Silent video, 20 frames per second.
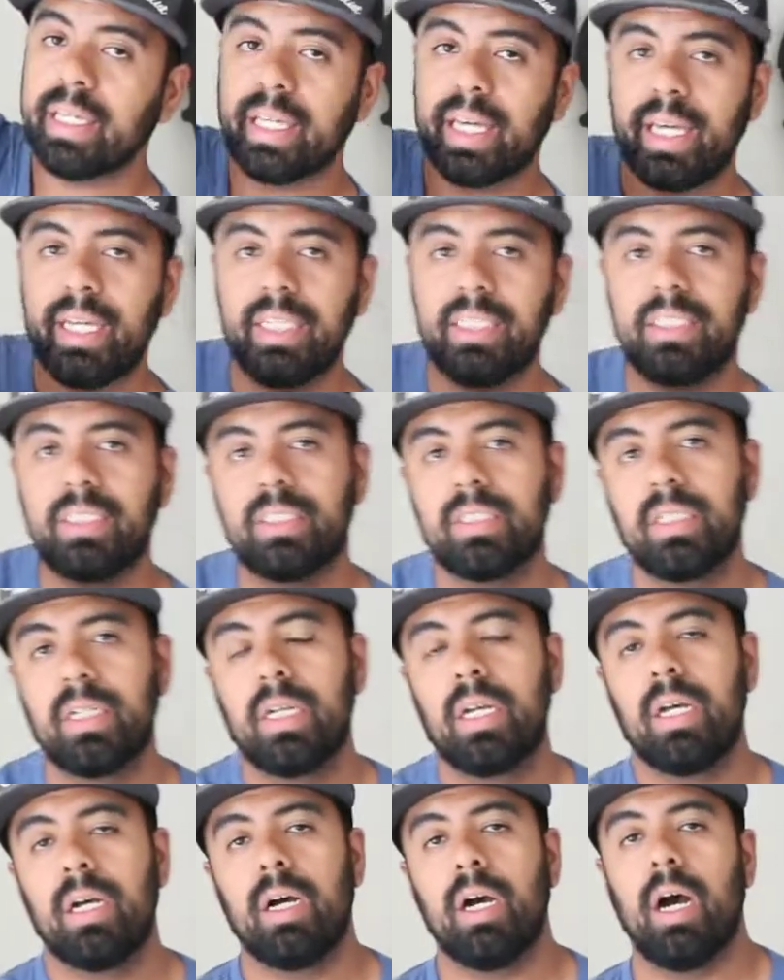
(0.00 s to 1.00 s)
case,
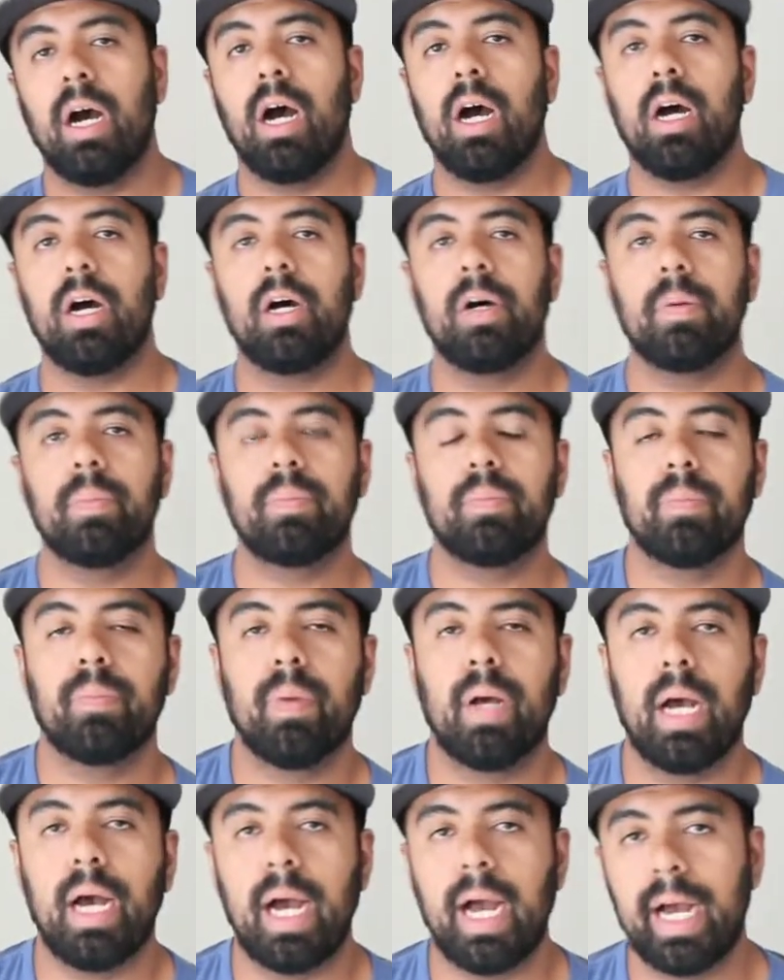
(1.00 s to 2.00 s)
I
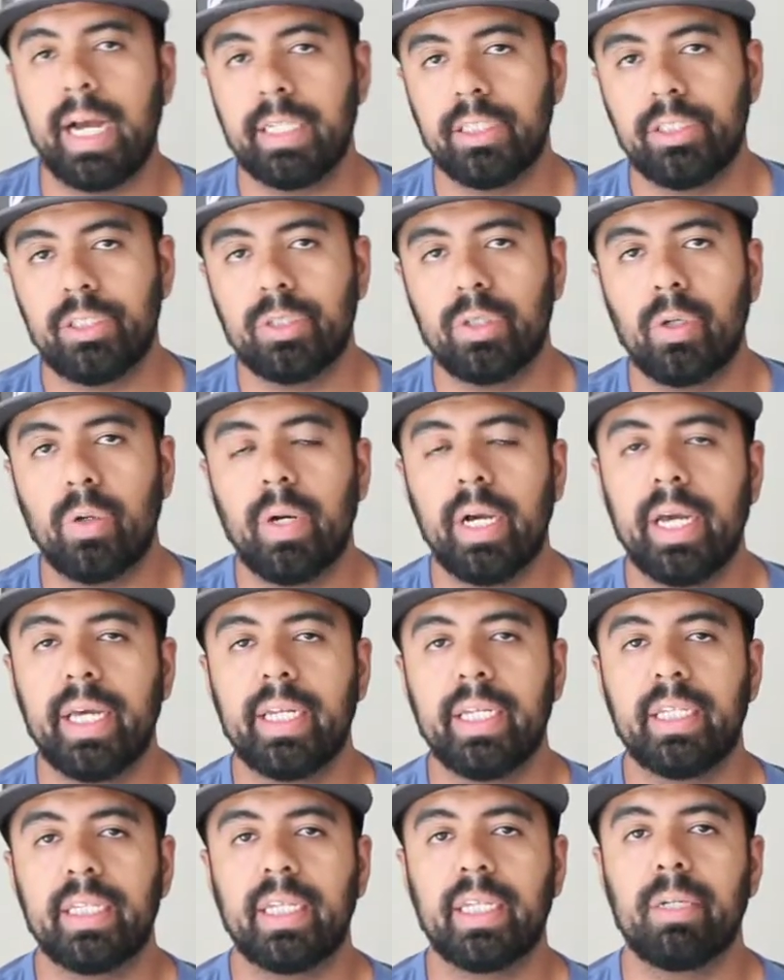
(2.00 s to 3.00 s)
had to go
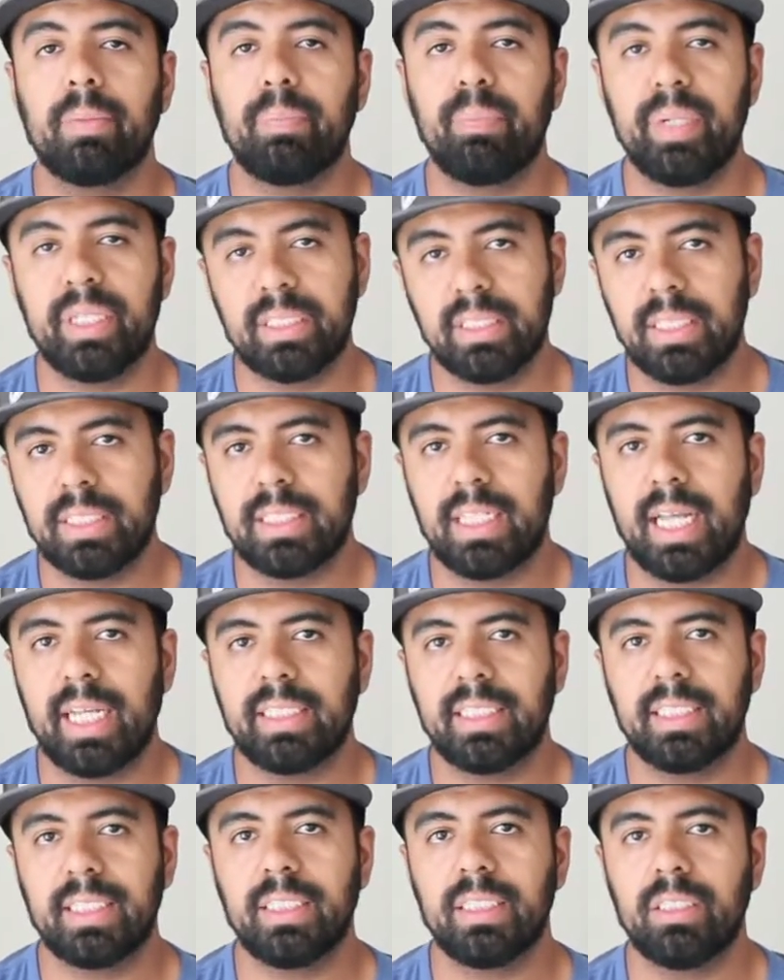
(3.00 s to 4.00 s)
ahead and get a business
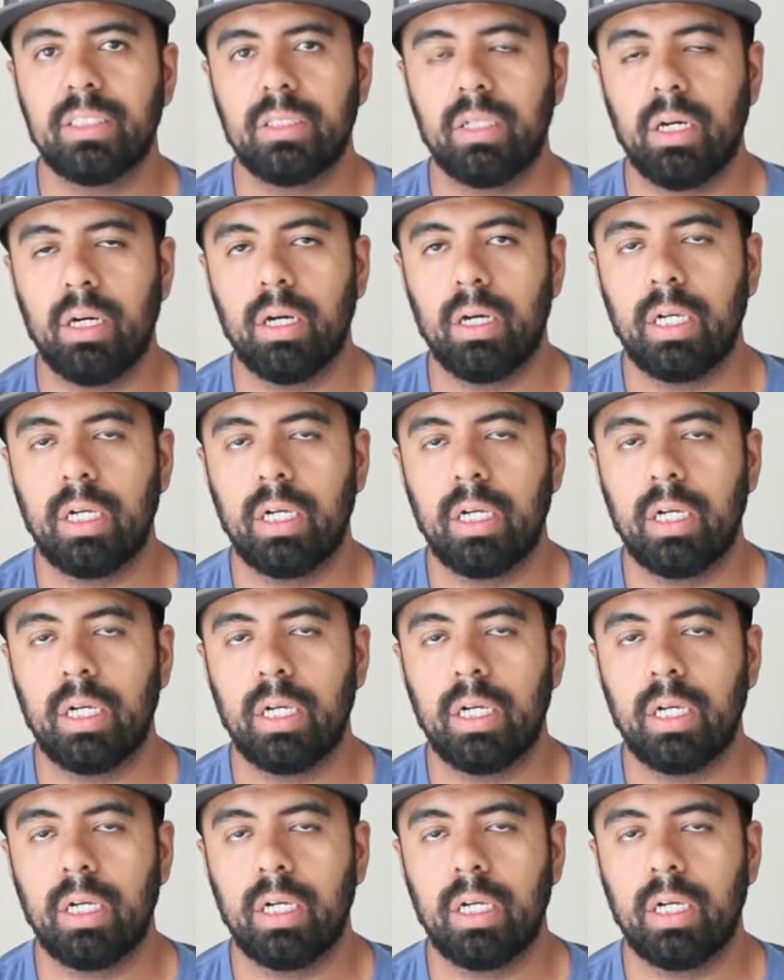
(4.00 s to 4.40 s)
license.